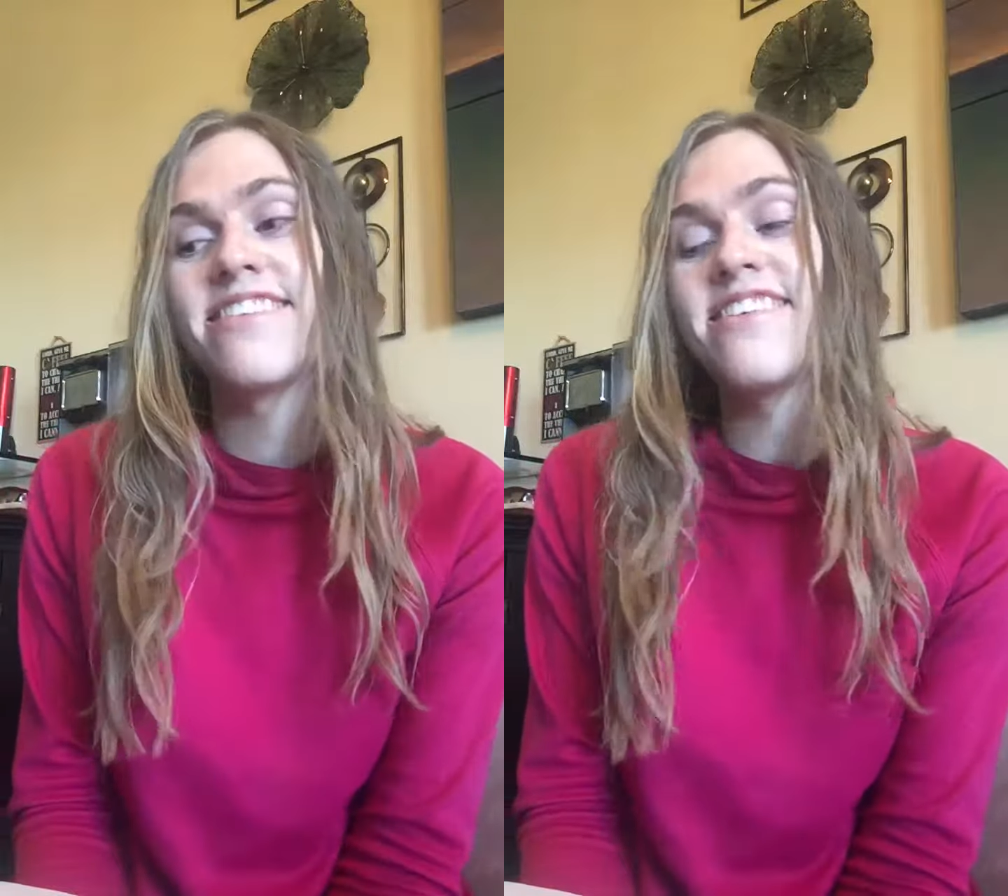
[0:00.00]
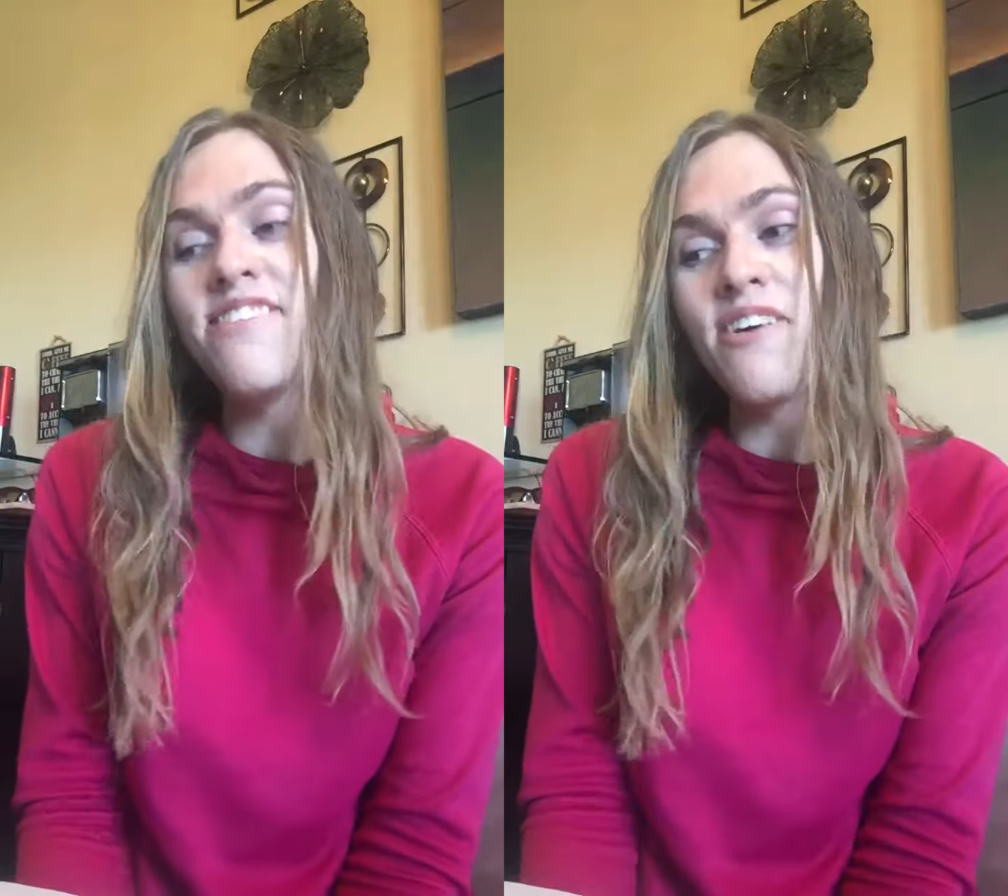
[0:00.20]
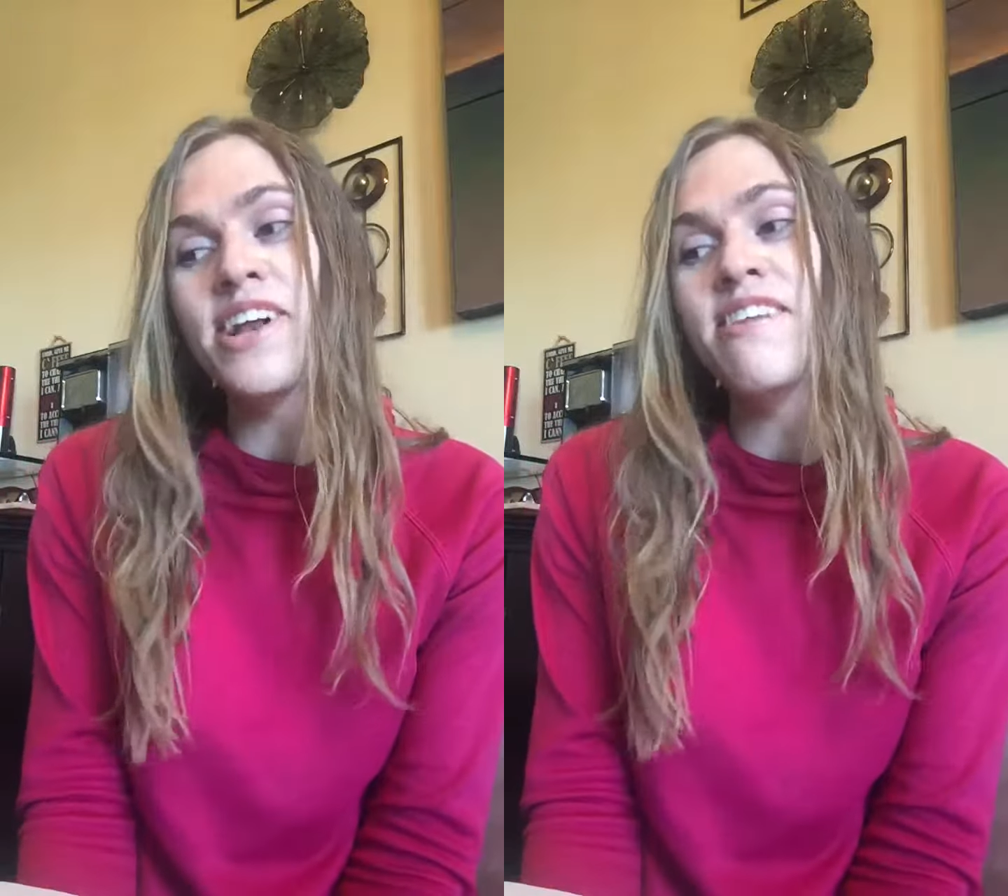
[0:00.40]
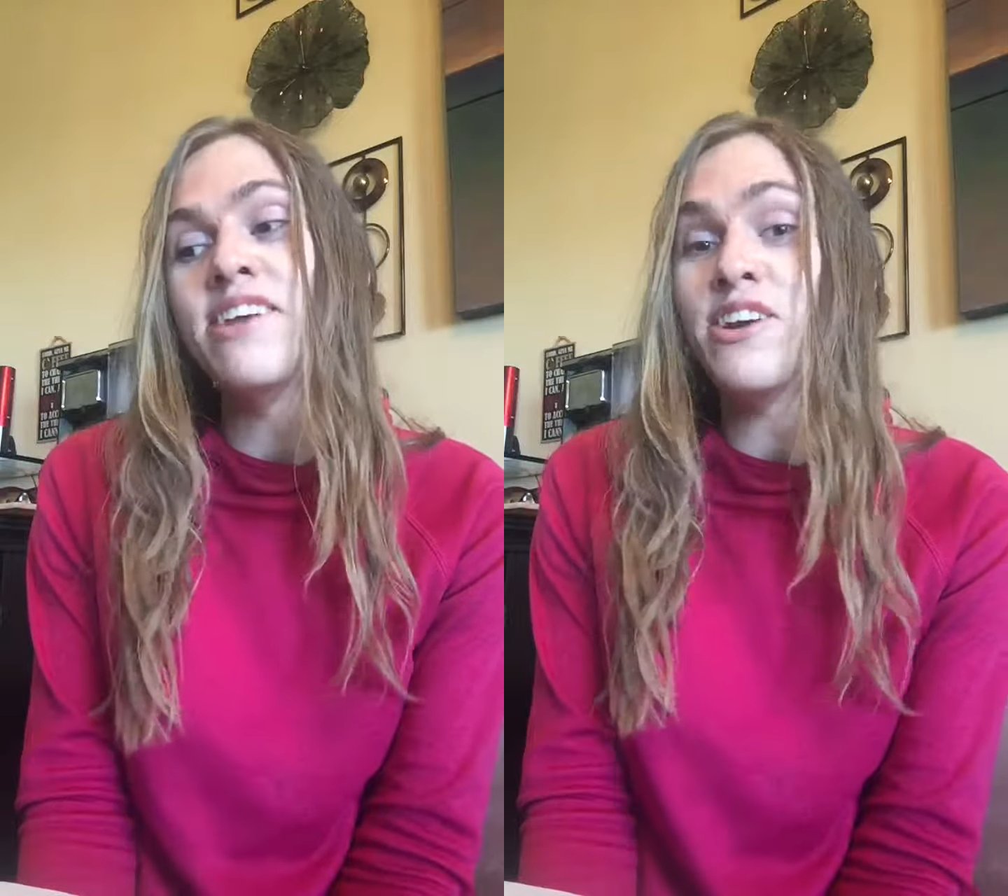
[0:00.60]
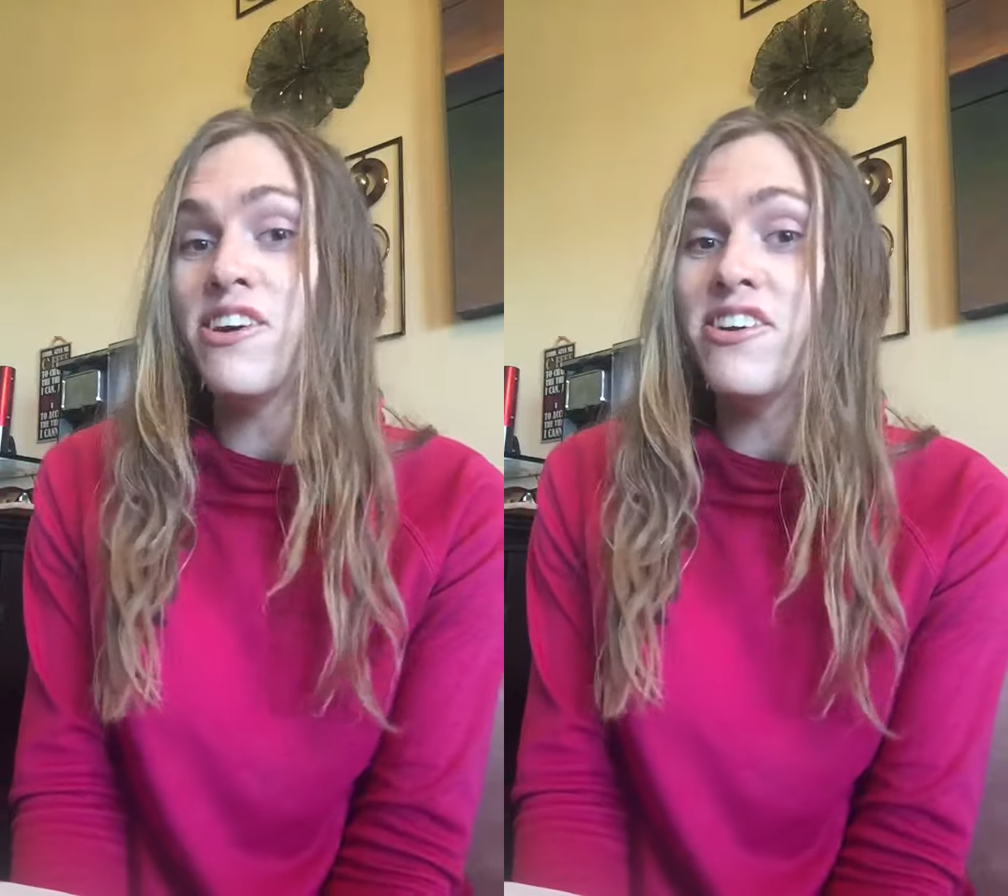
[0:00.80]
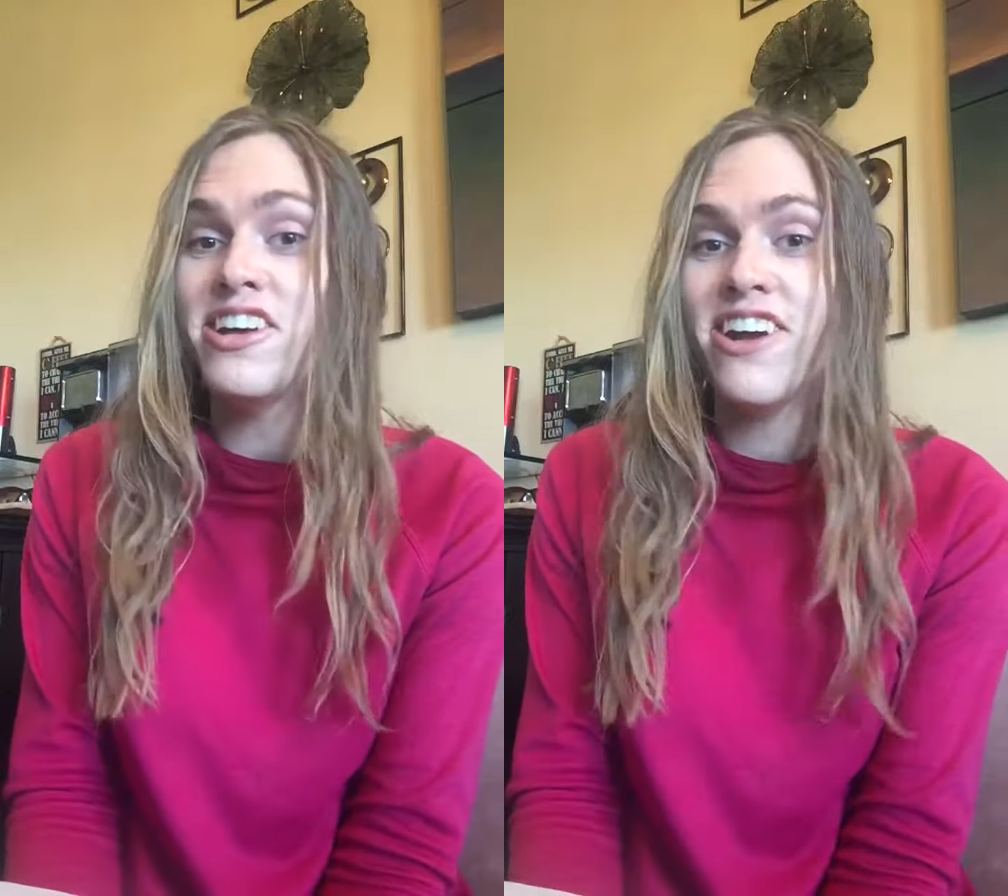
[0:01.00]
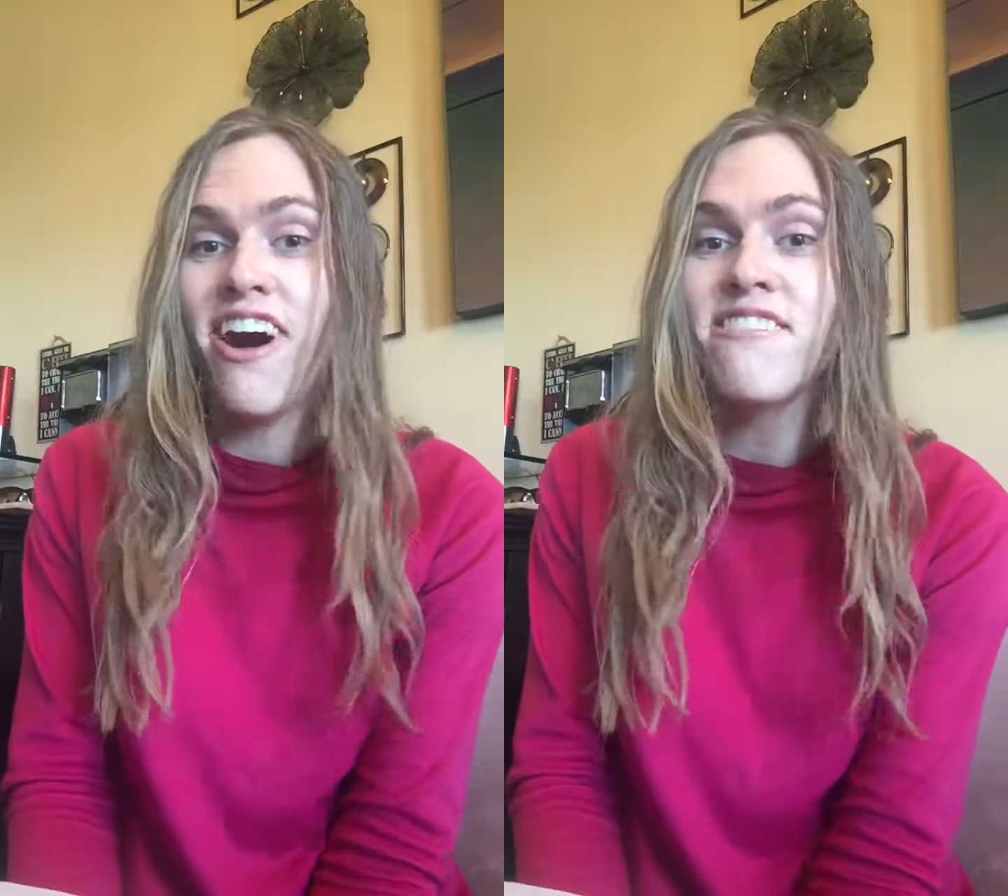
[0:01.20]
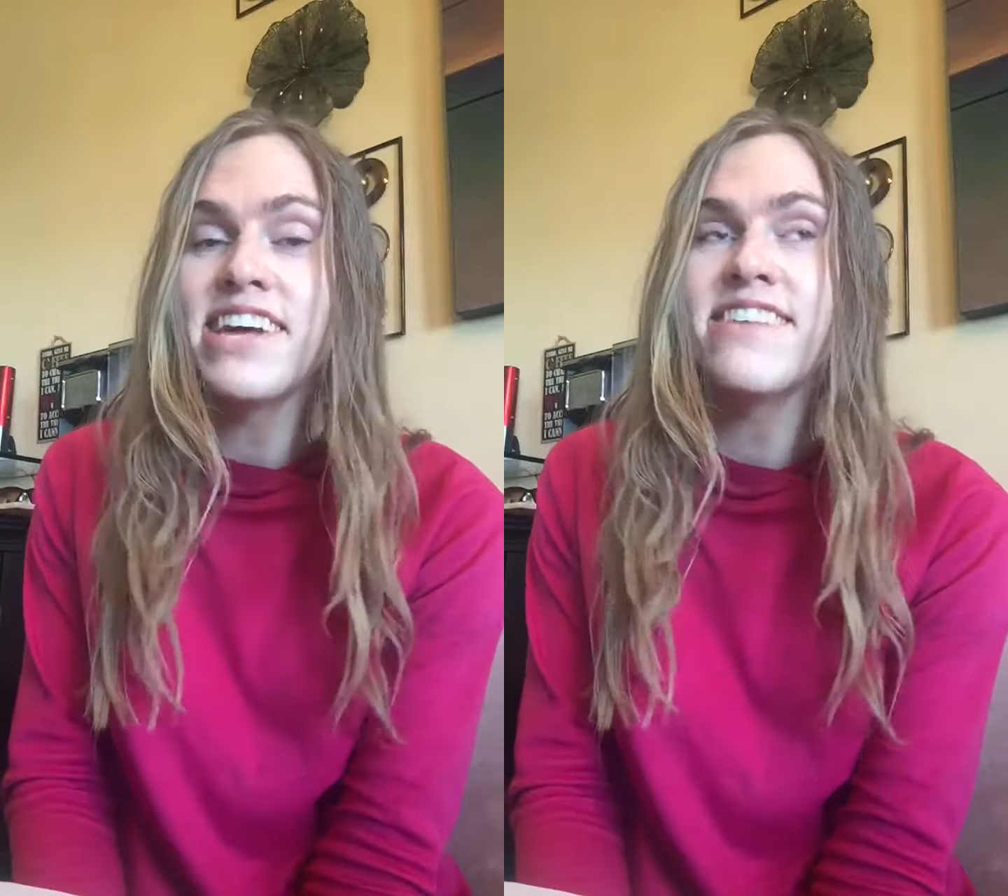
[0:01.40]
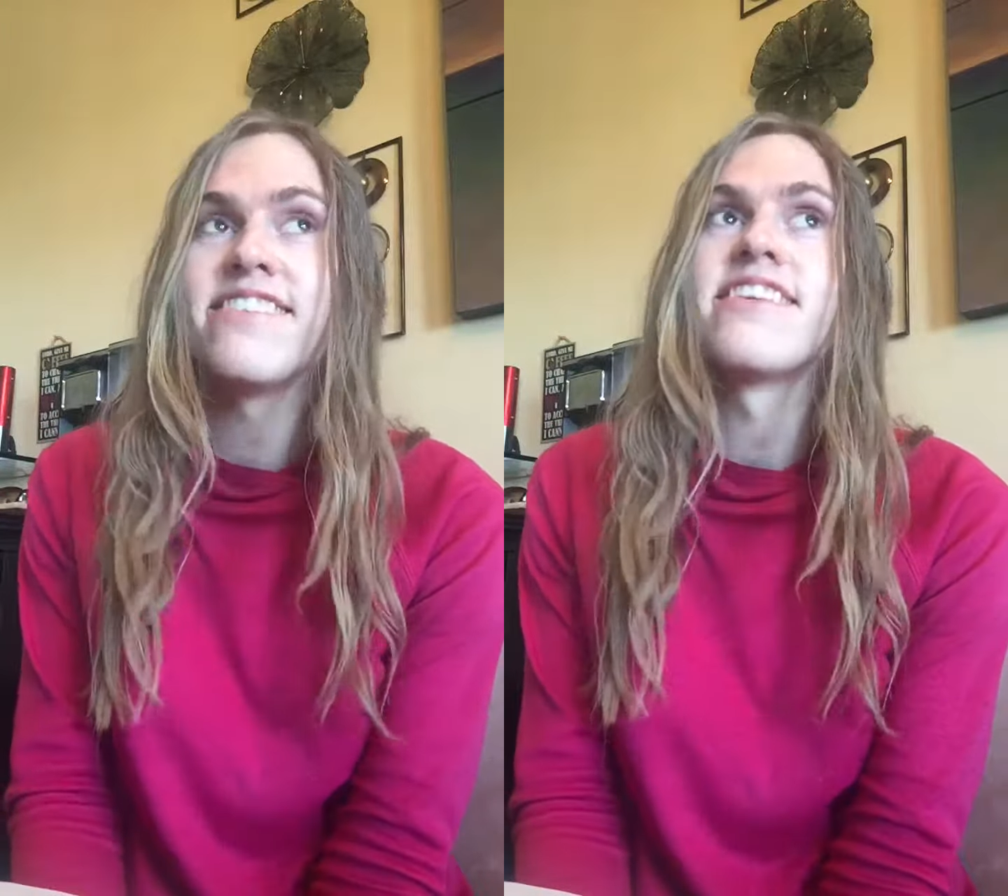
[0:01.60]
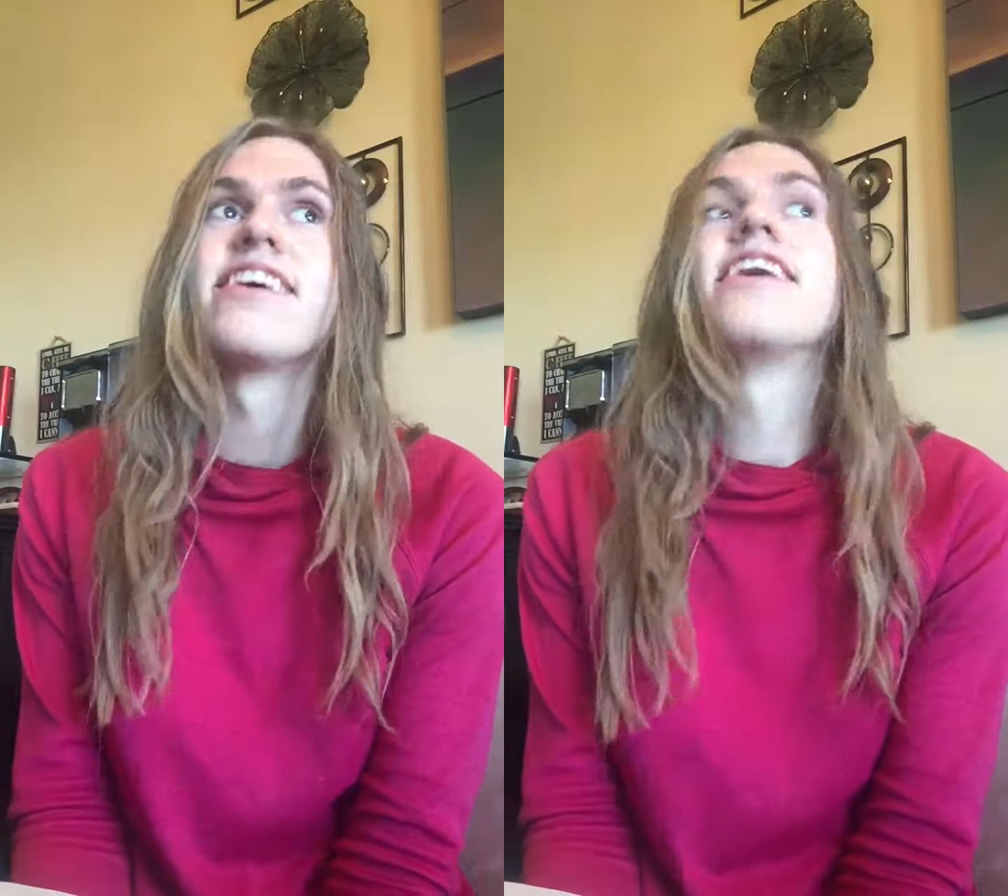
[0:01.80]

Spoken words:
supportive, encouraging comments,